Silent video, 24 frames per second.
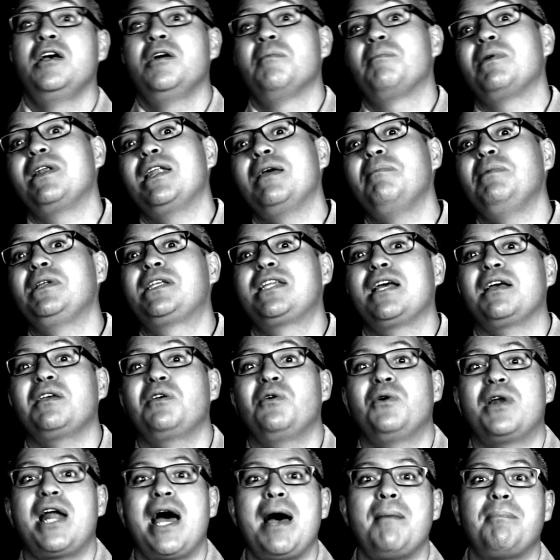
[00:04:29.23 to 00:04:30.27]
But let me tell you
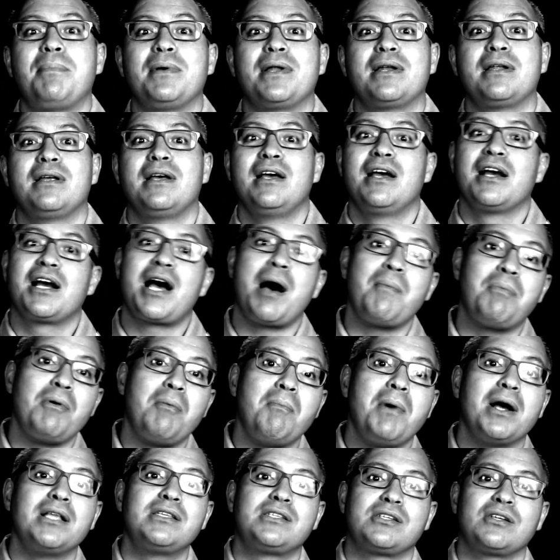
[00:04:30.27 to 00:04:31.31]
what happened. A couple
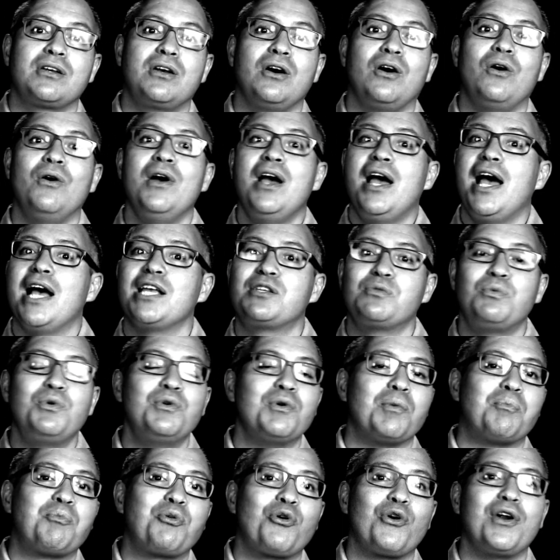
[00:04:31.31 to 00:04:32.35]
months ago, as we
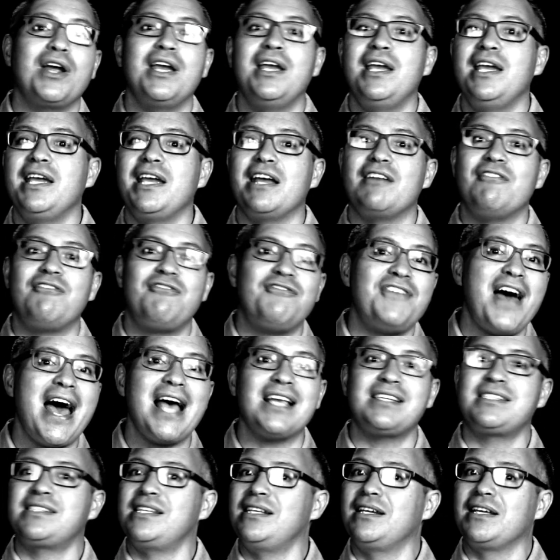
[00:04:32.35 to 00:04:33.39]
were praying and
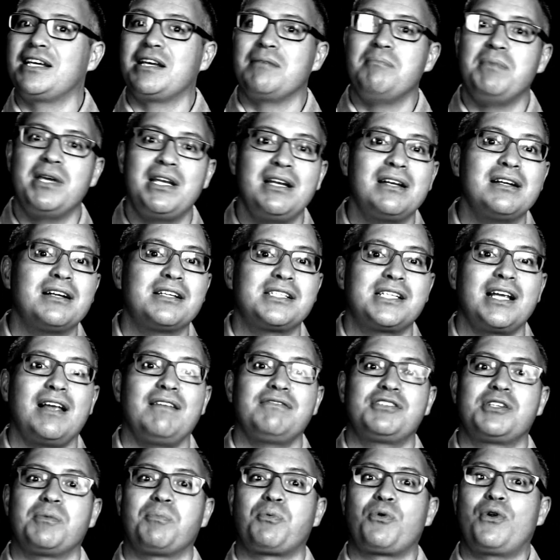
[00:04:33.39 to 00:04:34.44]
fasting and committing
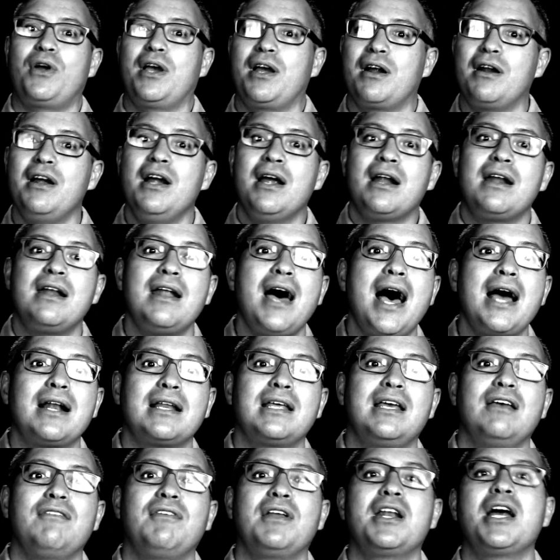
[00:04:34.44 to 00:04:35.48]
ourselves to prayer, not
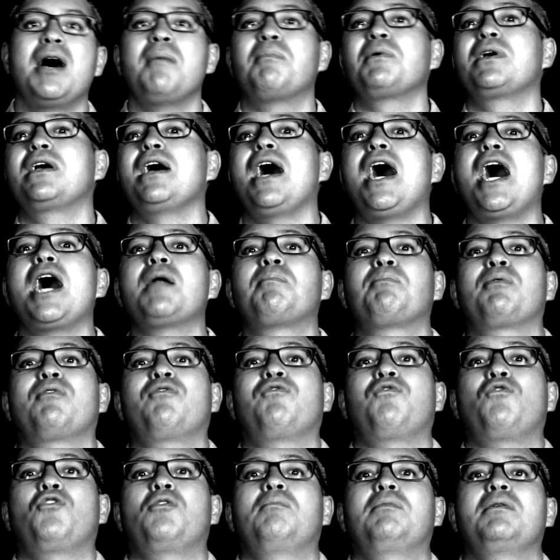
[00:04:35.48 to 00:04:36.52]
giving up, God
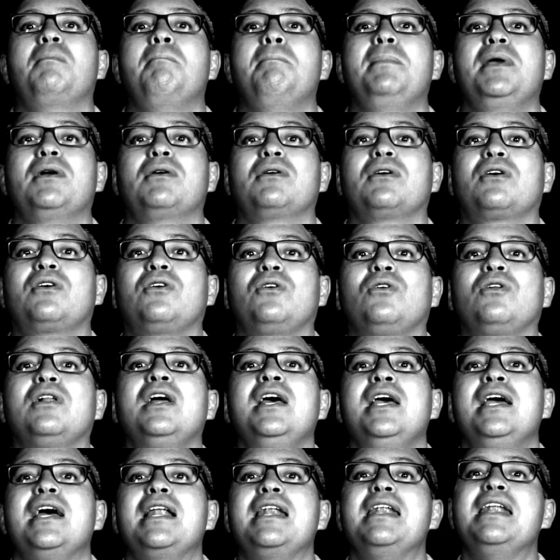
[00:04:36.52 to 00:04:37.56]
performed a miracle,
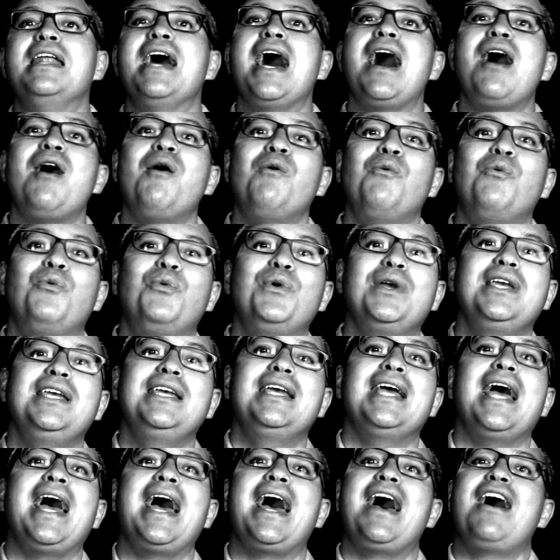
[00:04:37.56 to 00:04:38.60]
and now we
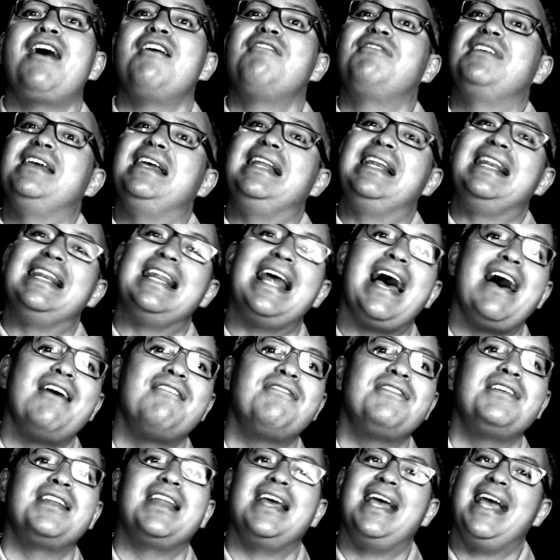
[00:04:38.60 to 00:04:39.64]
have
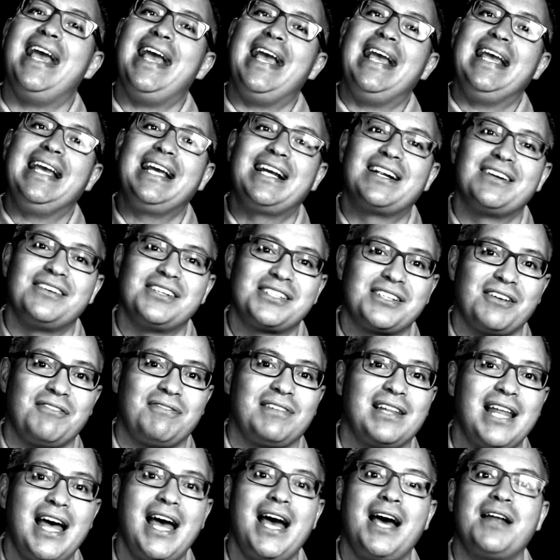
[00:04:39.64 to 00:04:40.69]
11 acres of
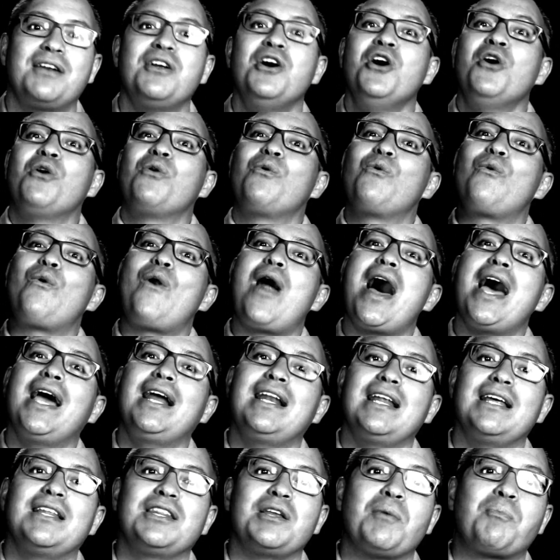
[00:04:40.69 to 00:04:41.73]
land
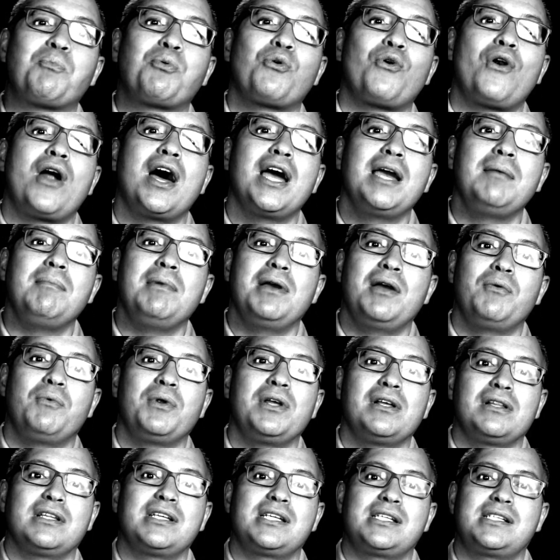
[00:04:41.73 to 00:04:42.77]
right in the prime
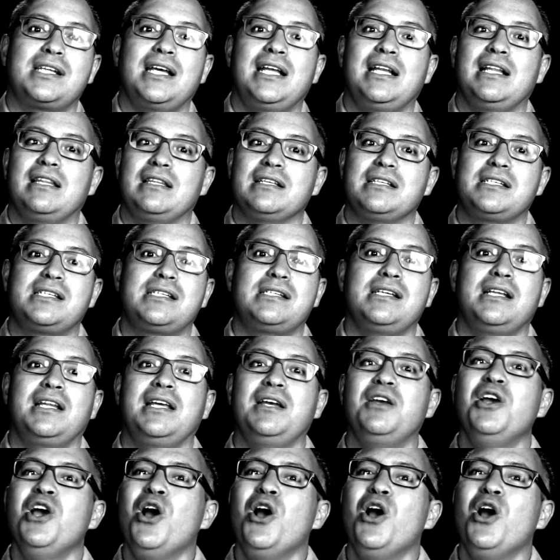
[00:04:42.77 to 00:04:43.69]
real estate in the city